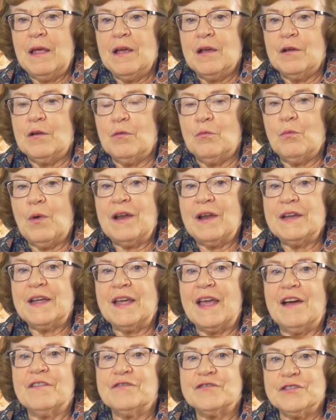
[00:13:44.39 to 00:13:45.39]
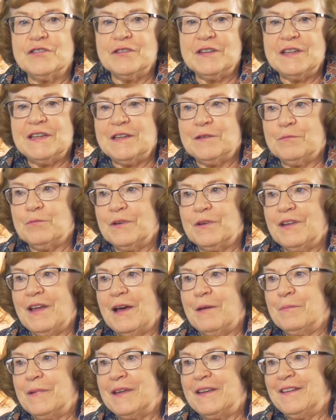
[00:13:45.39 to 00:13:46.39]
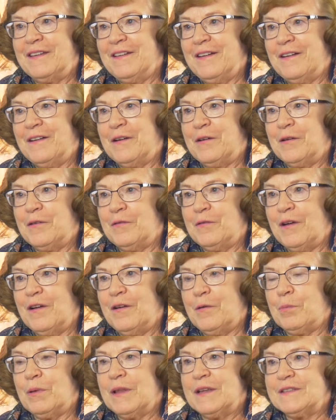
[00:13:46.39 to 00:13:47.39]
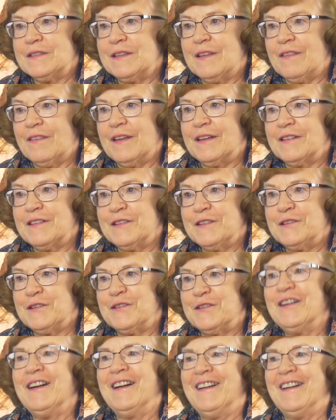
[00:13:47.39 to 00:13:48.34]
running after you eat would not be a pleasant thing to do.